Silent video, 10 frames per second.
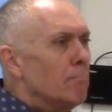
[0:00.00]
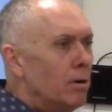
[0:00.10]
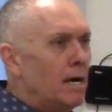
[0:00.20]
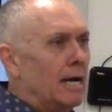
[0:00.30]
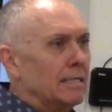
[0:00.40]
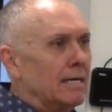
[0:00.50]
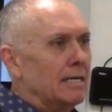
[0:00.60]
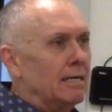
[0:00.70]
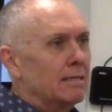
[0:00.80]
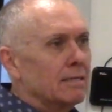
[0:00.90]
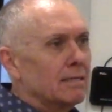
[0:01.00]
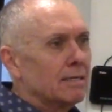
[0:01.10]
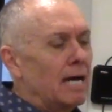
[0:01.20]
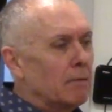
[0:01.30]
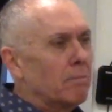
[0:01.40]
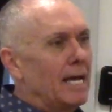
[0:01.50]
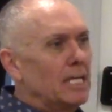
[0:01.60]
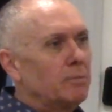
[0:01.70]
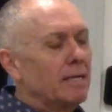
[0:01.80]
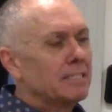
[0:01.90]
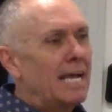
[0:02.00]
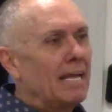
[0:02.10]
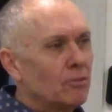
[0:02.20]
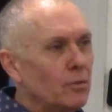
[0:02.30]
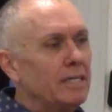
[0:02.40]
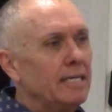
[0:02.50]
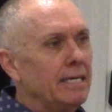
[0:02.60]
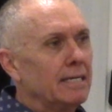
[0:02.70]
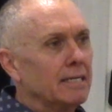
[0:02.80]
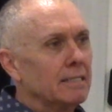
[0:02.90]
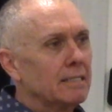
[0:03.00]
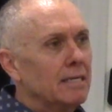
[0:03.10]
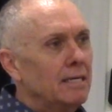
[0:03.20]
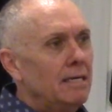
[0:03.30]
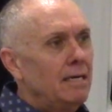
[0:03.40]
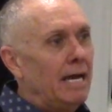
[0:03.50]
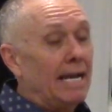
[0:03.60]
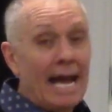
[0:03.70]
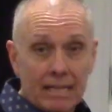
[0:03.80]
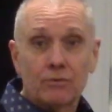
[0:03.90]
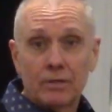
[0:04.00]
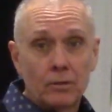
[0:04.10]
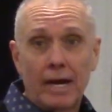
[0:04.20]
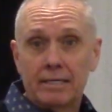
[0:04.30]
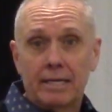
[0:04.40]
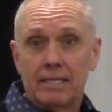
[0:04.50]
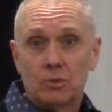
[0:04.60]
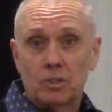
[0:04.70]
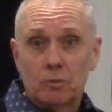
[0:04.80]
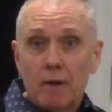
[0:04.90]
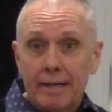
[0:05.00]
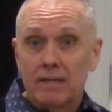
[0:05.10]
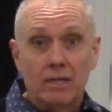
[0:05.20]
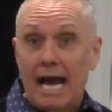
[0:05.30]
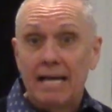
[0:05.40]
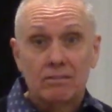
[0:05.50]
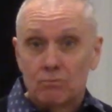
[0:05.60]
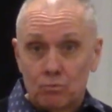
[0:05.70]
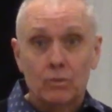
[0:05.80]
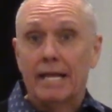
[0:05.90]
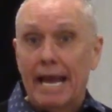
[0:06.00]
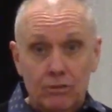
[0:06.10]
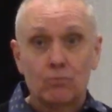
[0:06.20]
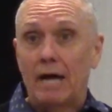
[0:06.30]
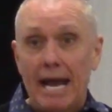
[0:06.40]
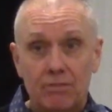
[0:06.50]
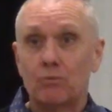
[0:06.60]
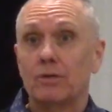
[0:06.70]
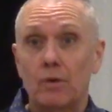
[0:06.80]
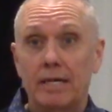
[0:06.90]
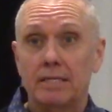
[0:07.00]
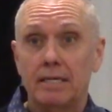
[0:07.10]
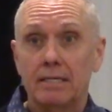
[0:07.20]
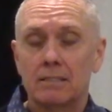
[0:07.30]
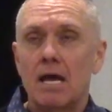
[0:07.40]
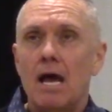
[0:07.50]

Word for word: But God blessed me because I had three deacons and I had three great deacons, which is probably, I had really had, I had three great deacons.